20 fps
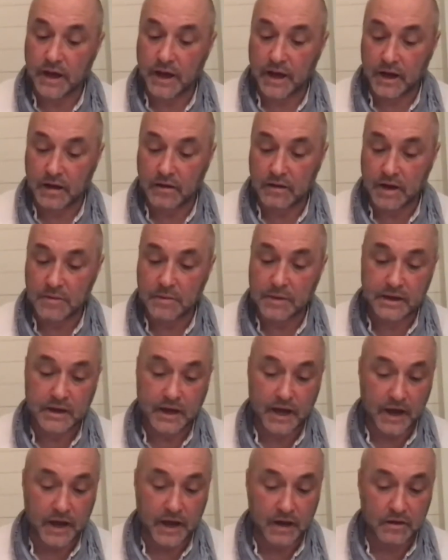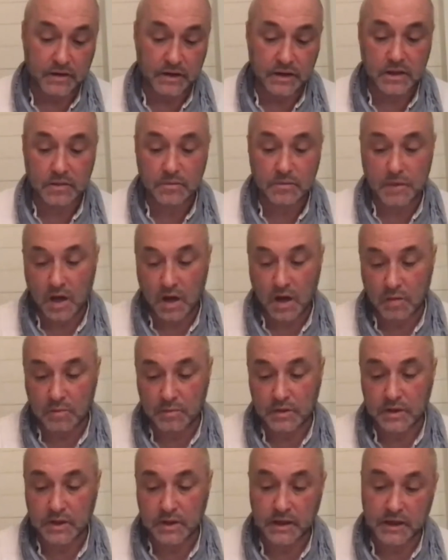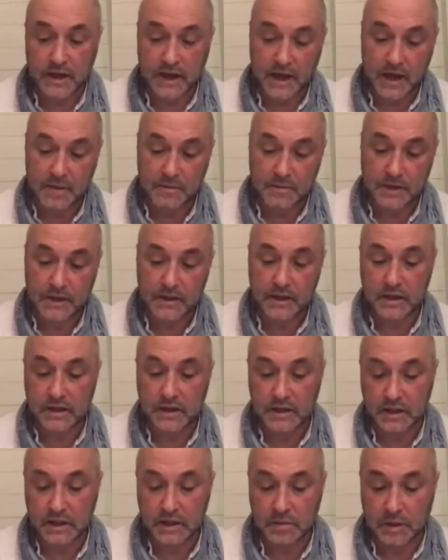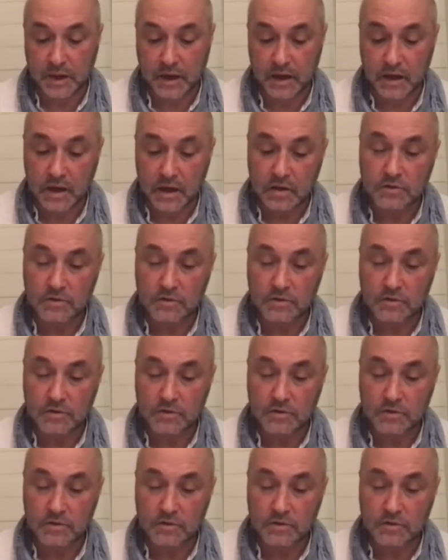Arab and Arin and Muhammad and Ahmad and Iba,